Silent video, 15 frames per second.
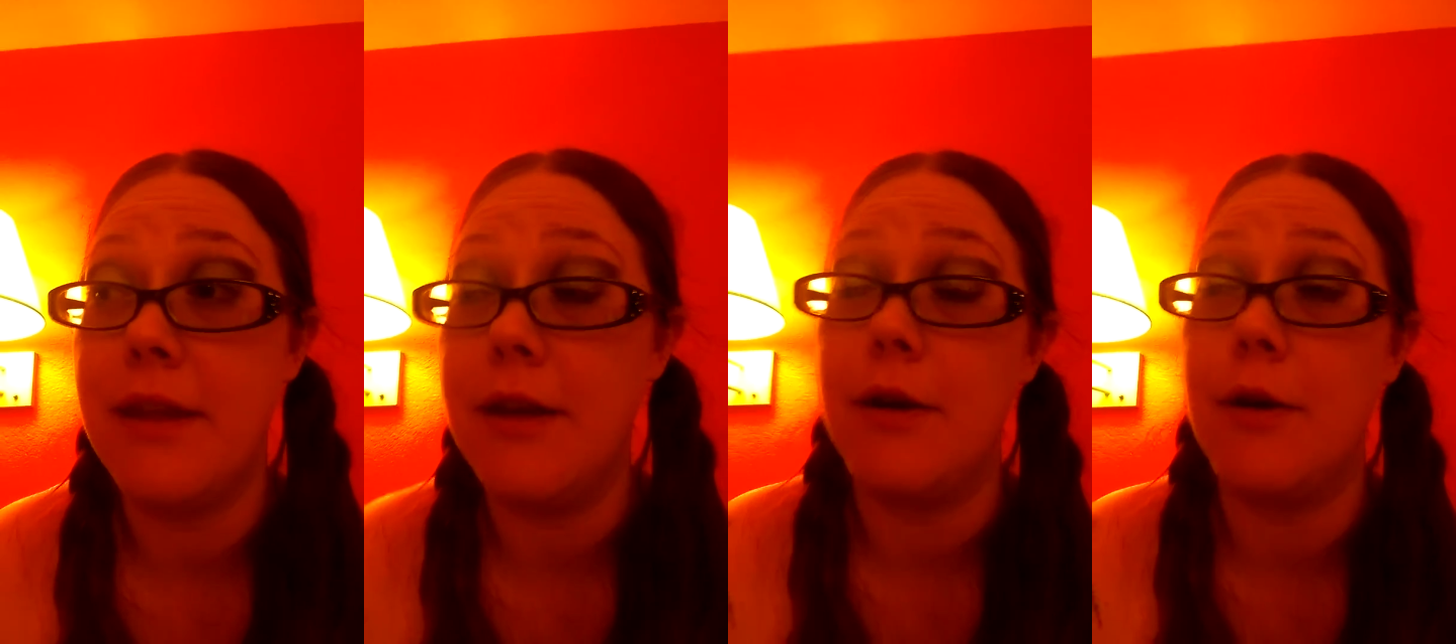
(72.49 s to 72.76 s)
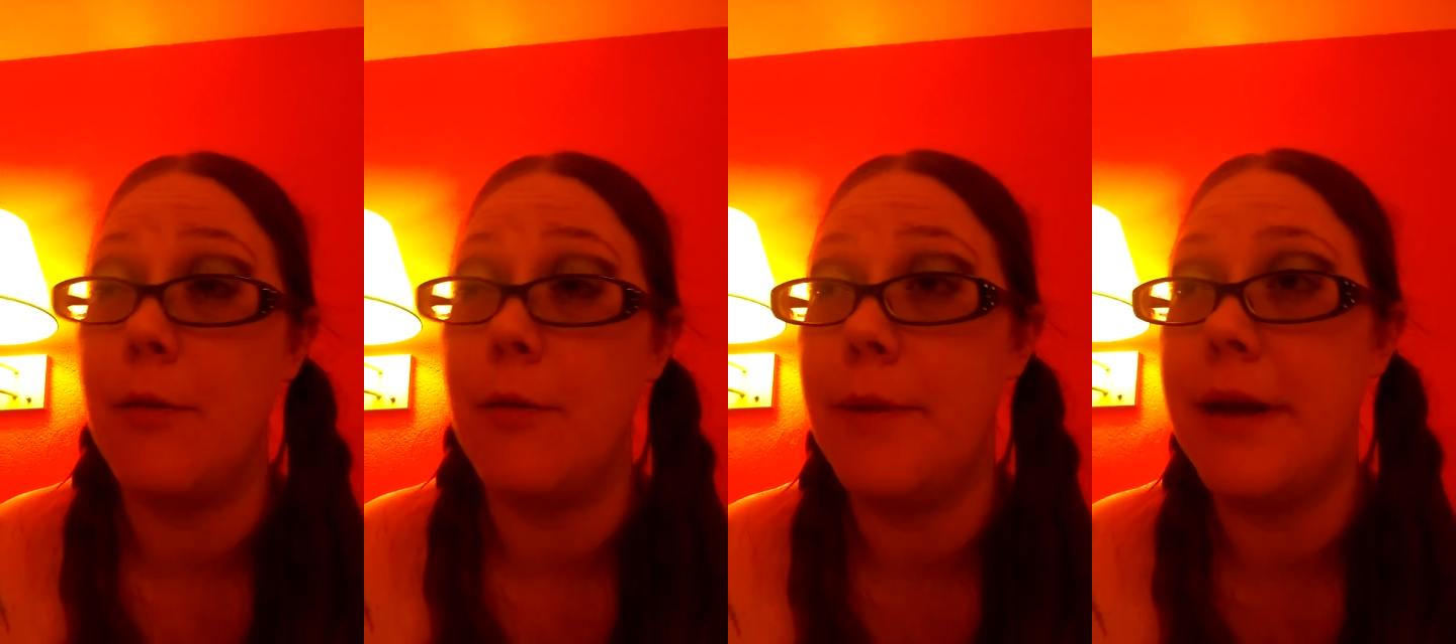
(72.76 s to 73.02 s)
you
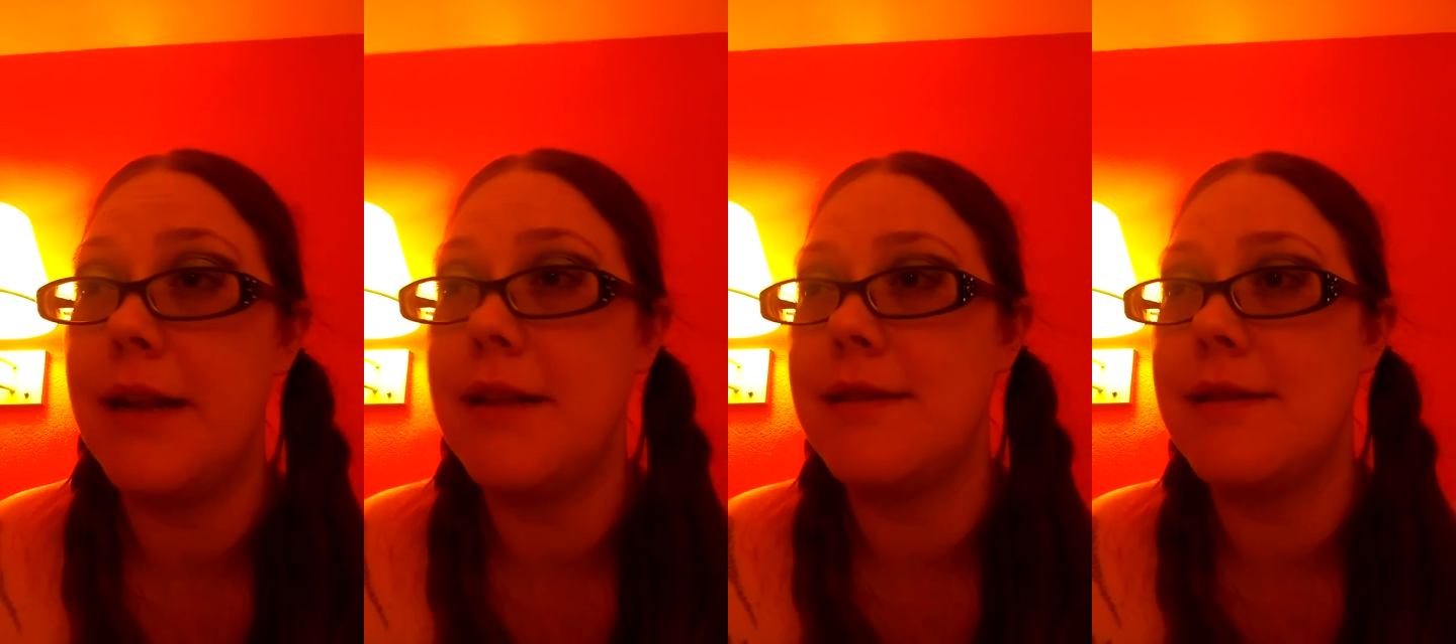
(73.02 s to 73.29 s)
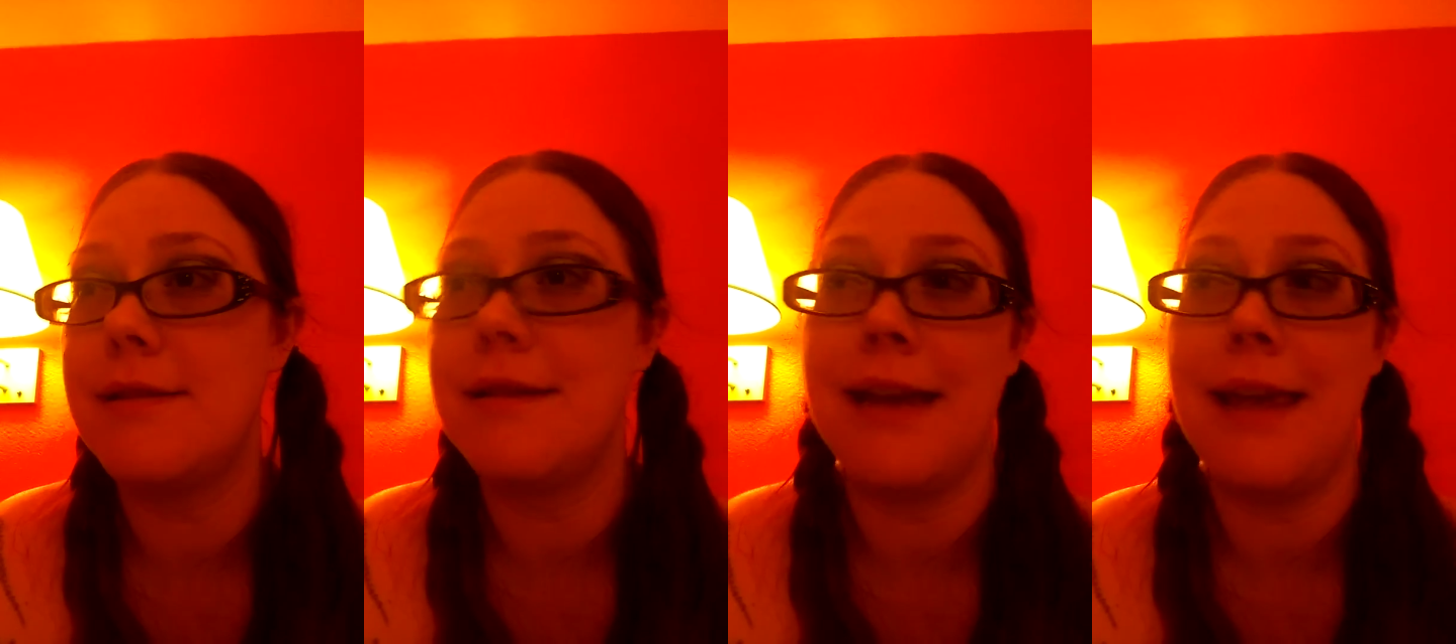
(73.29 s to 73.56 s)
know, but
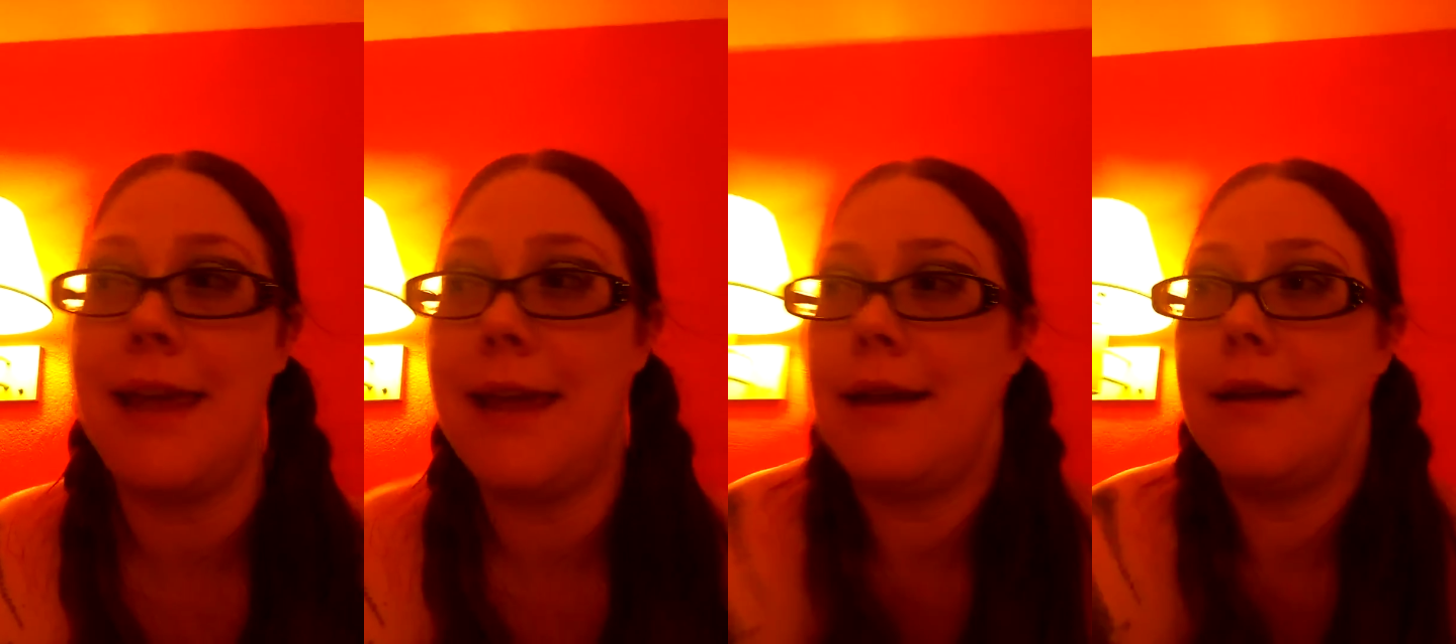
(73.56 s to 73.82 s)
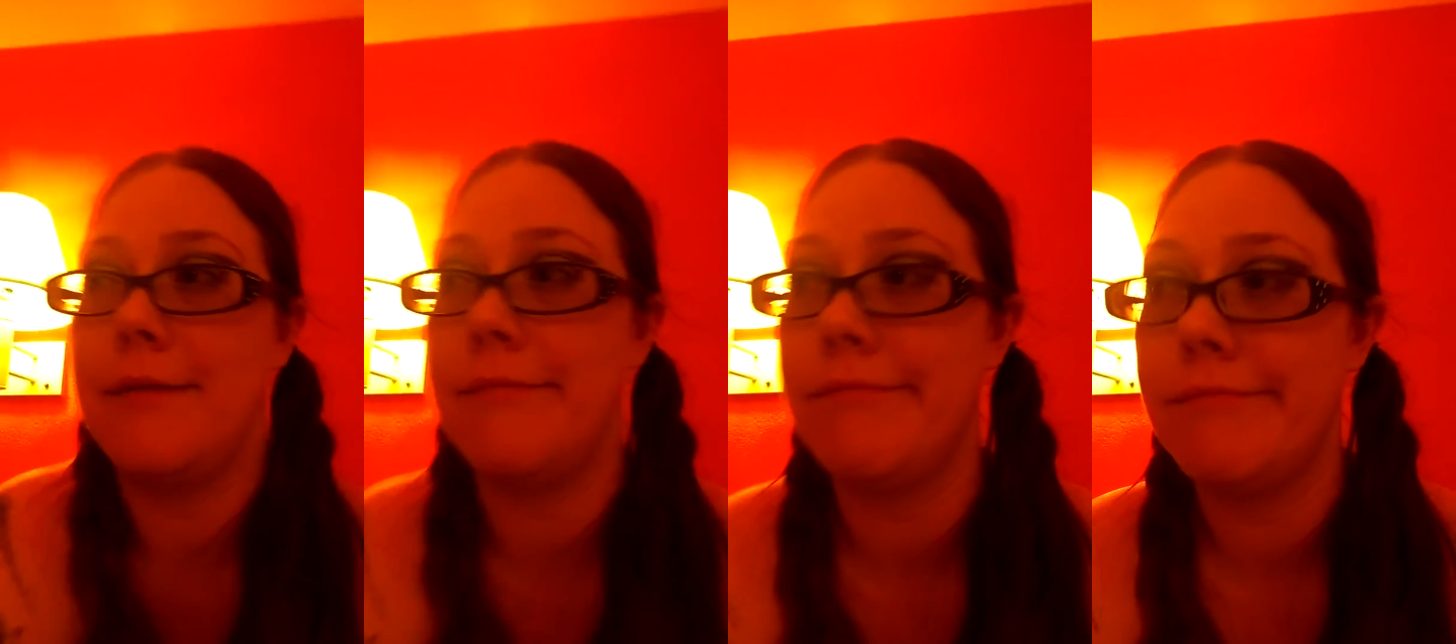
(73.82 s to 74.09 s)
it's, I
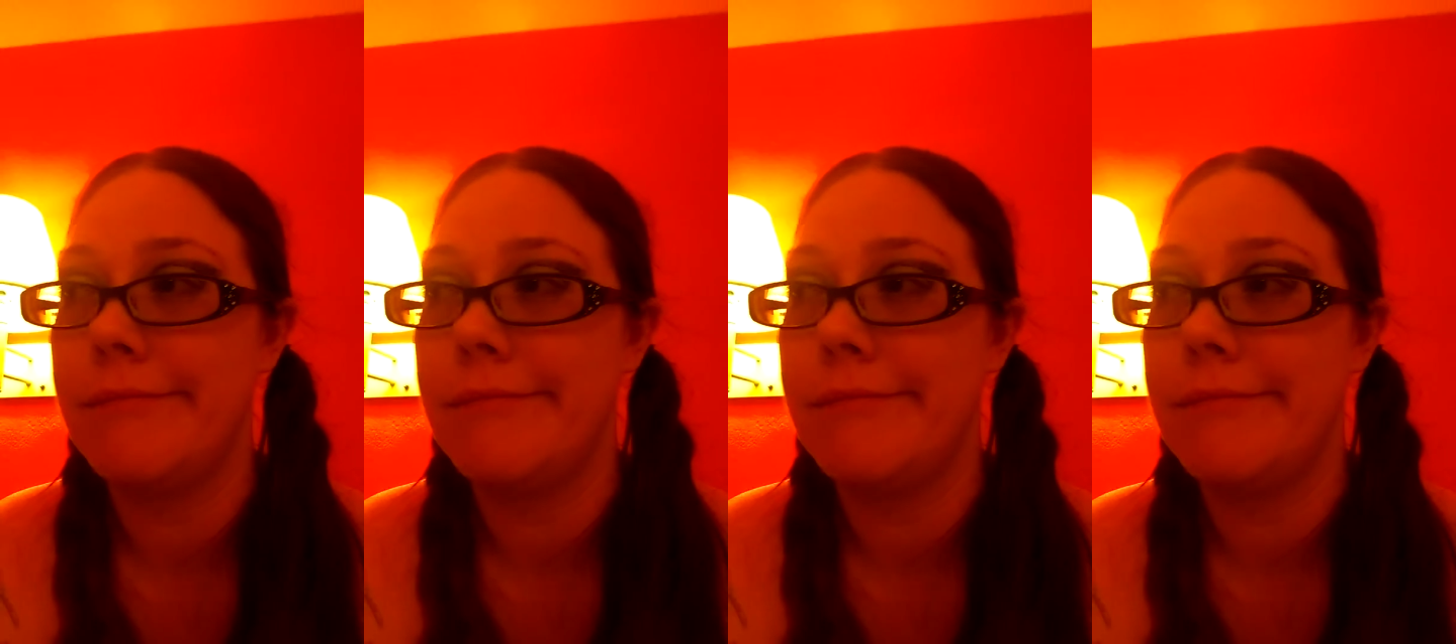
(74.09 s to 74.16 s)
can't.